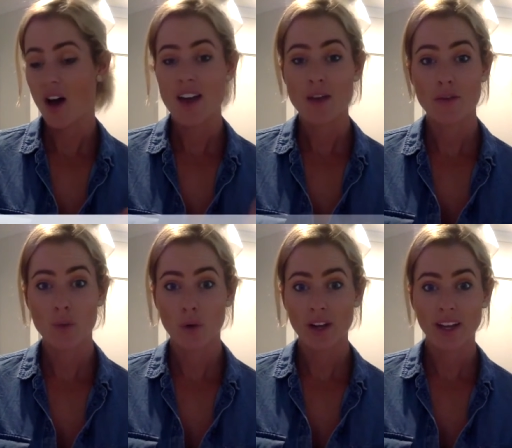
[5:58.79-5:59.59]
If
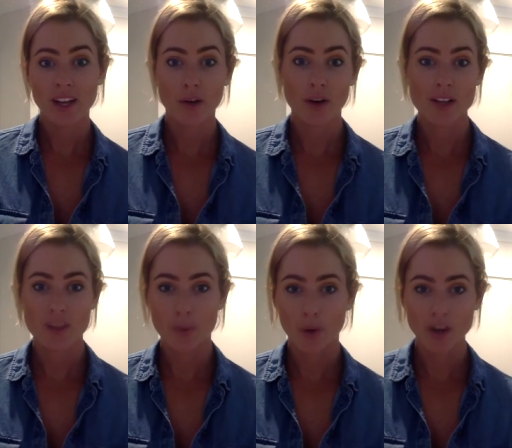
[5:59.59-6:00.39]
you want to increase
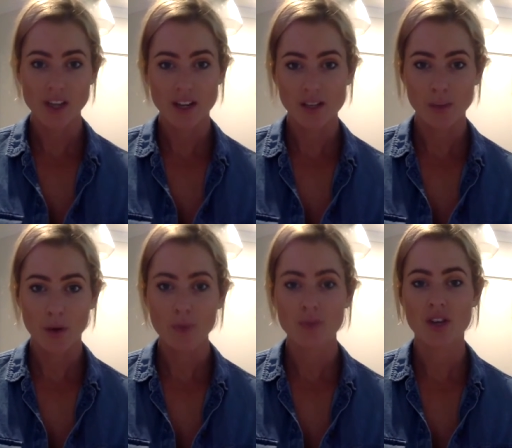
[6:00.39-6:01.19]
the protein as
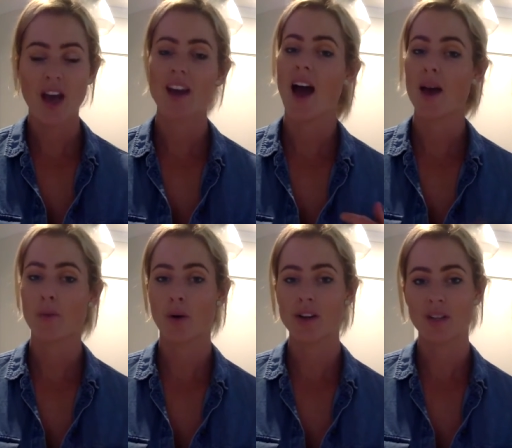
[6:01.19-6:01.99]
well, you can add
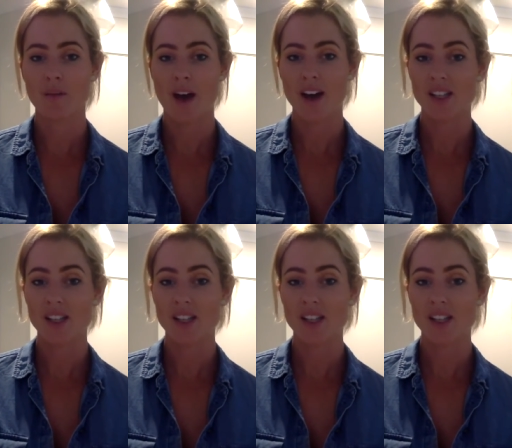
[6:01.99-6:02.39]
protein powder.